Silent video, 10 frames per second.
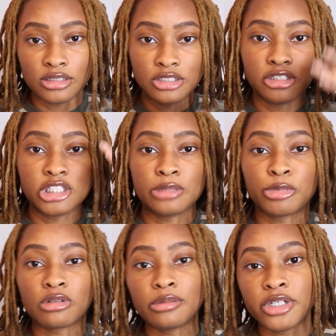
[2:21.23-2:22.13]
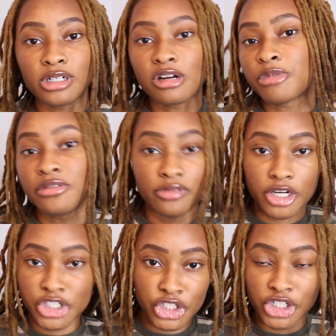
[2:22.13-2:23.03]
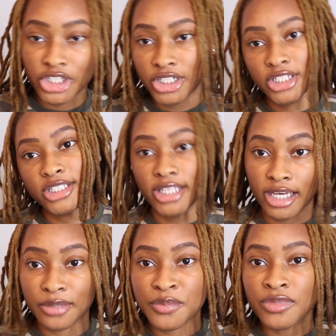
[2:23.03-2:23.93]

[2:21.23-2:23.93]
It's just a perimeter refresher, yeah.